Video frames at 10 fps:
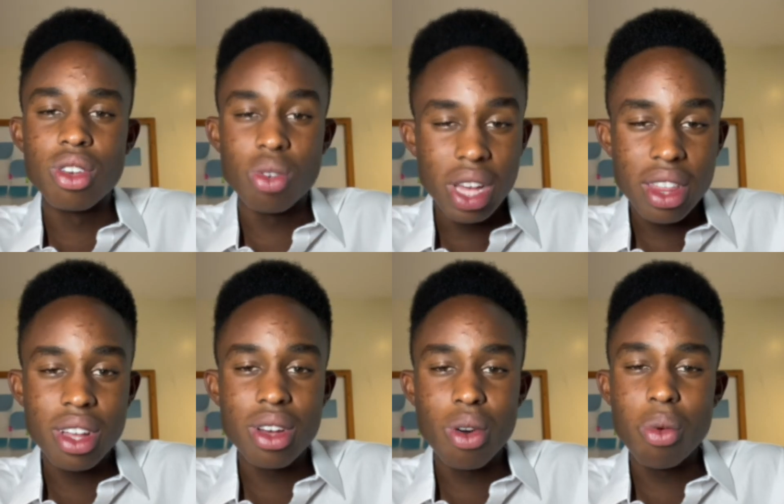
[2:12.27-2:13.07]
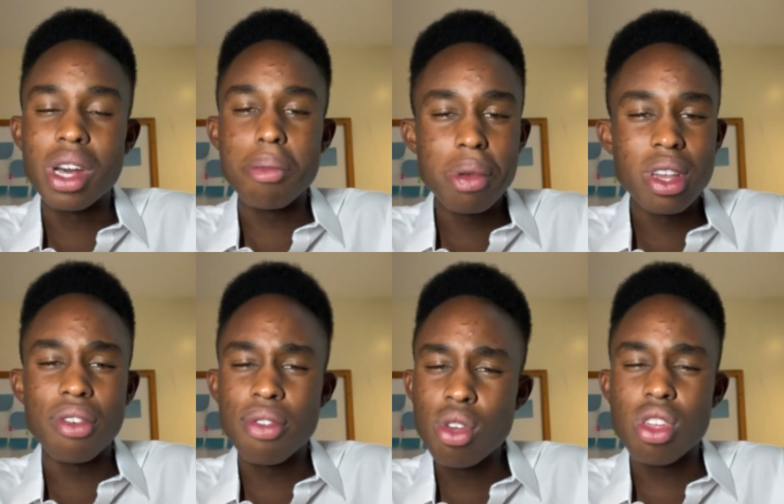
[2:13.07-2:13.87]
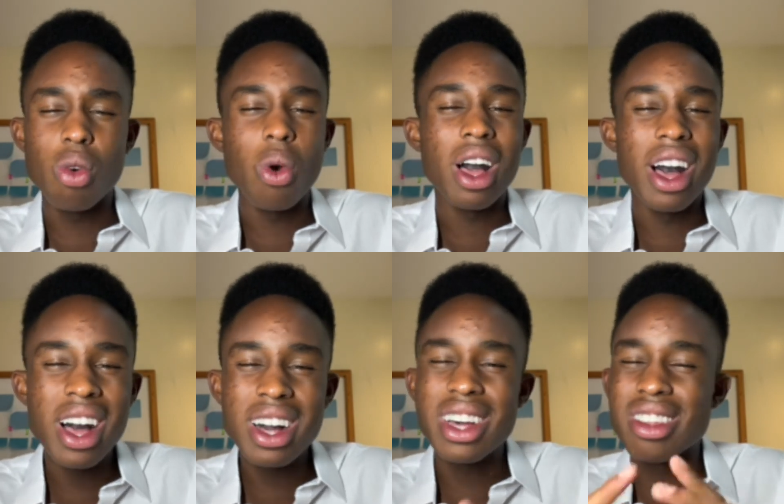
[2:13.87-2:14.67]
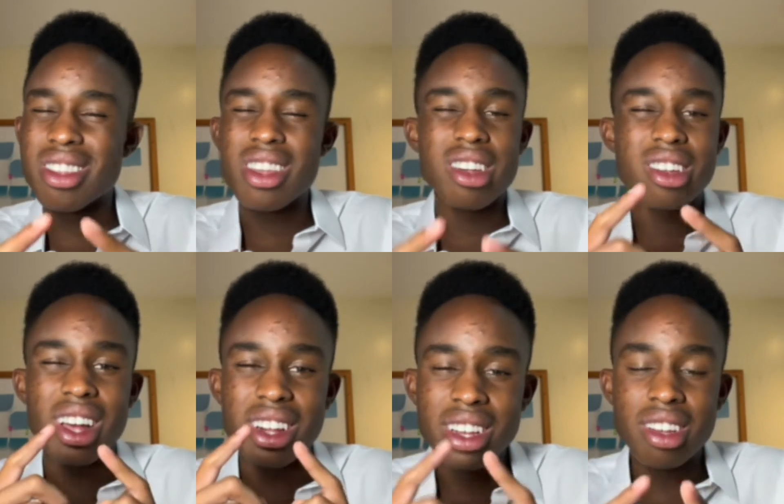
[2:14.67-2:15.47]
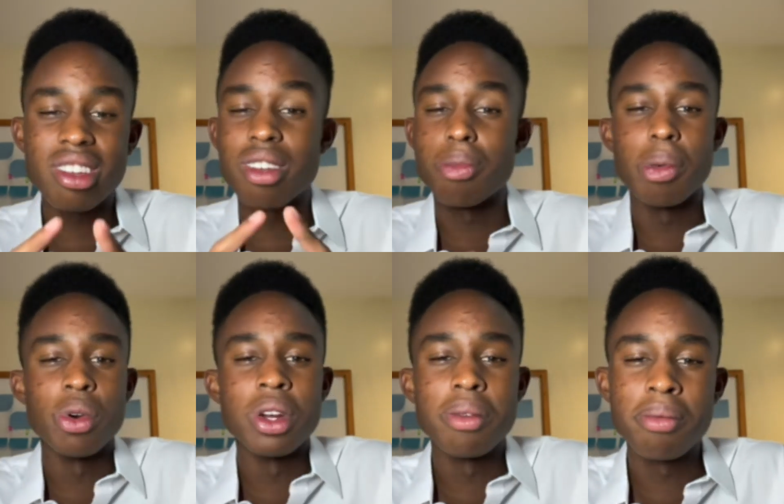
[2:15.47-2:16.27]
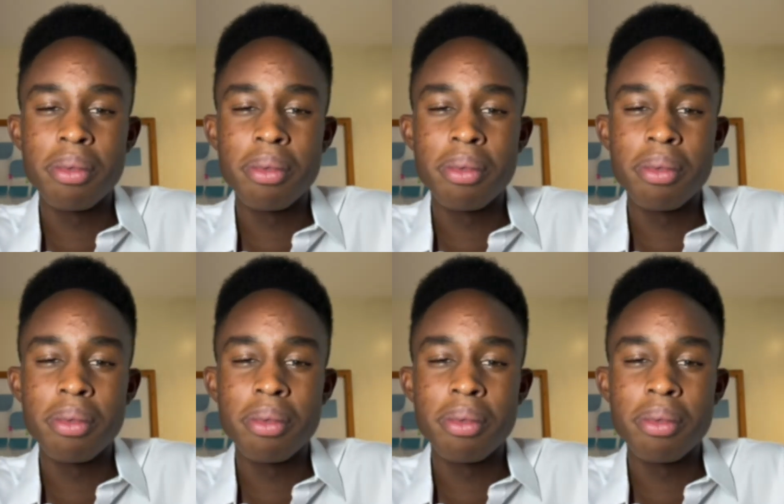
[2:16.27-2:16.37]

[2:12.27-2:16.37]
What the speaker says: Together, we can build a future where hunger is just a distant memory.